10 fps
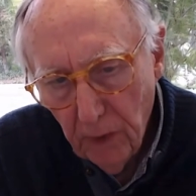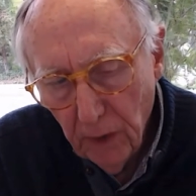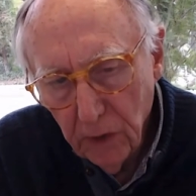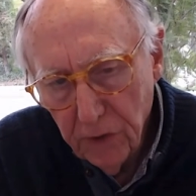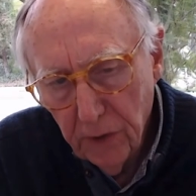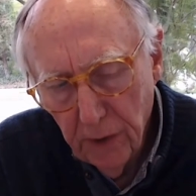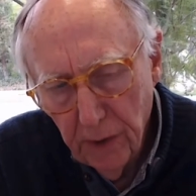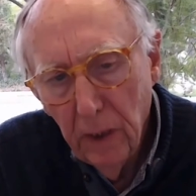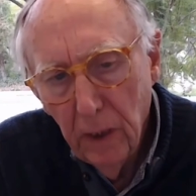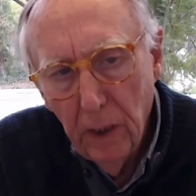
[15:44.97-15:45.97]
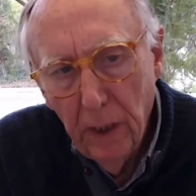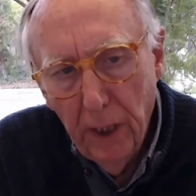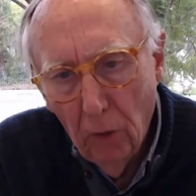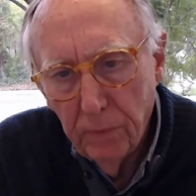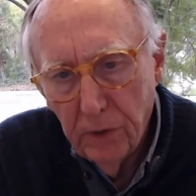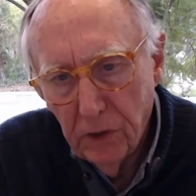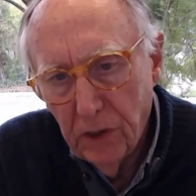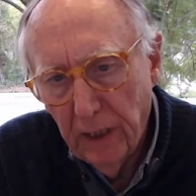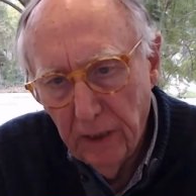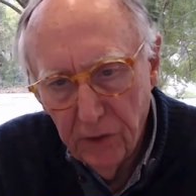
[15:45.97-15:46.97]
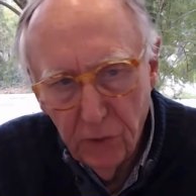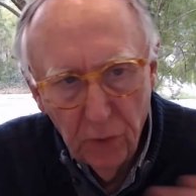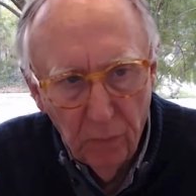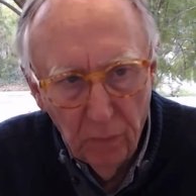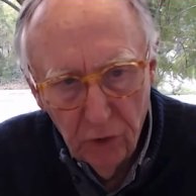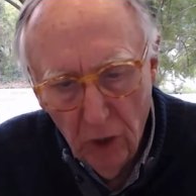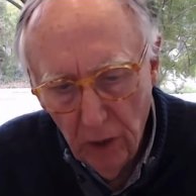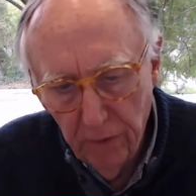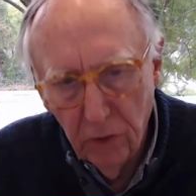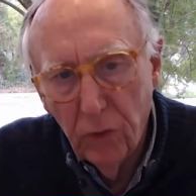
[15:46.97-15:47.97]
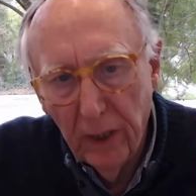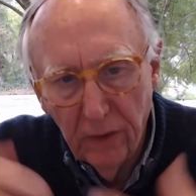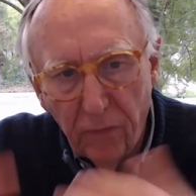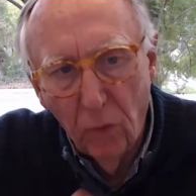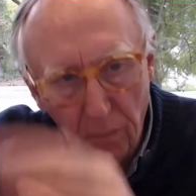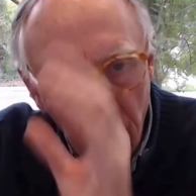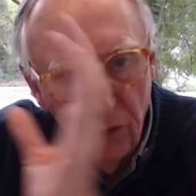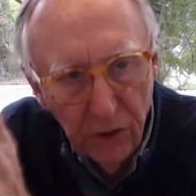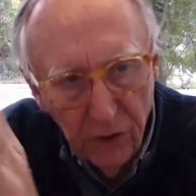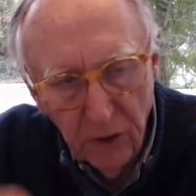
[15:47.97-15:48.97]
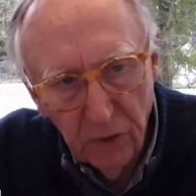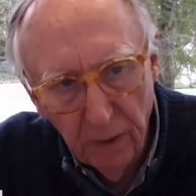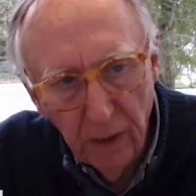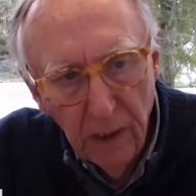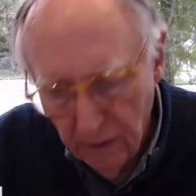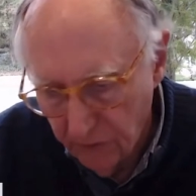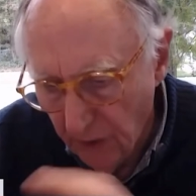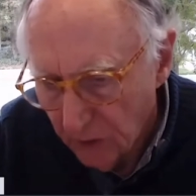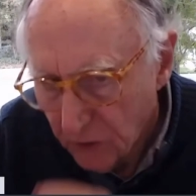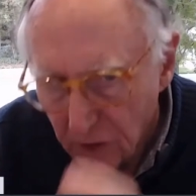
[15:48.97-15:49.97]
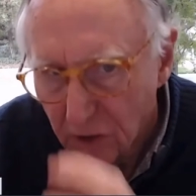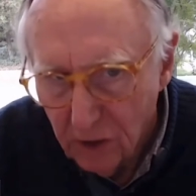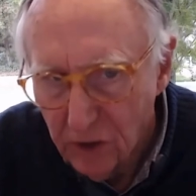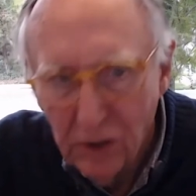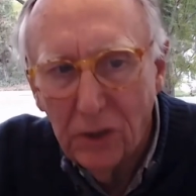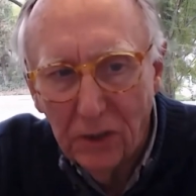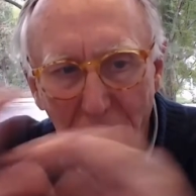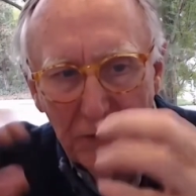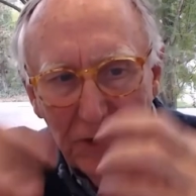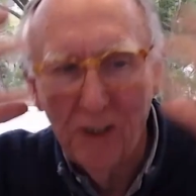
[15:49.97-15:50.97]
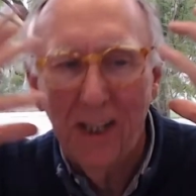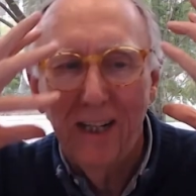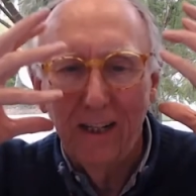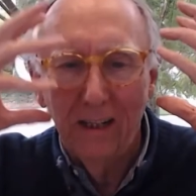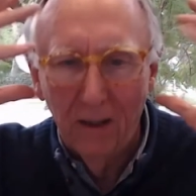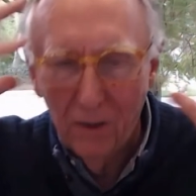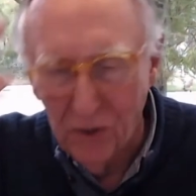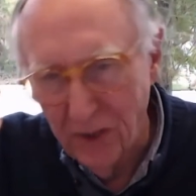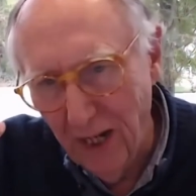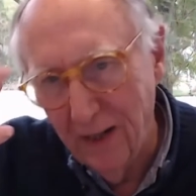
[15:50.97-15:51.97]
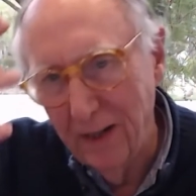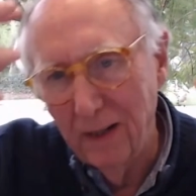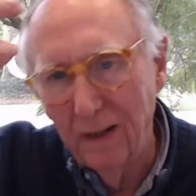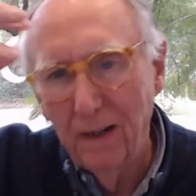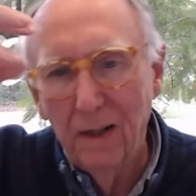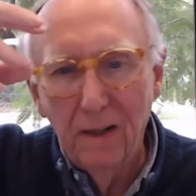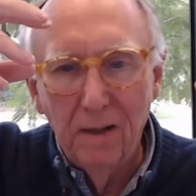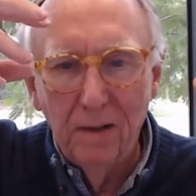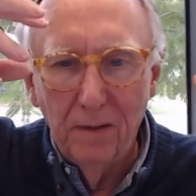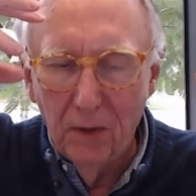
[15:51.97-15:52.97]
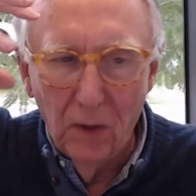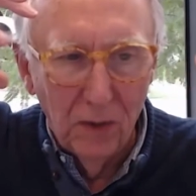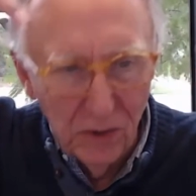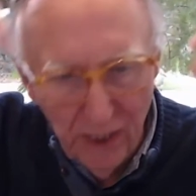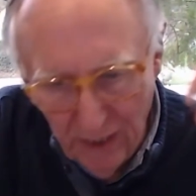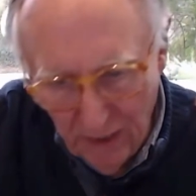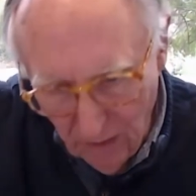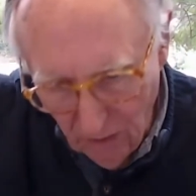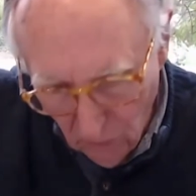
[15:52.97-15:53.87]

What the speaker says: as it can help, just like it's doing with Jonathan, transform logistics. But it's not just logistics, it's seeing, understanding the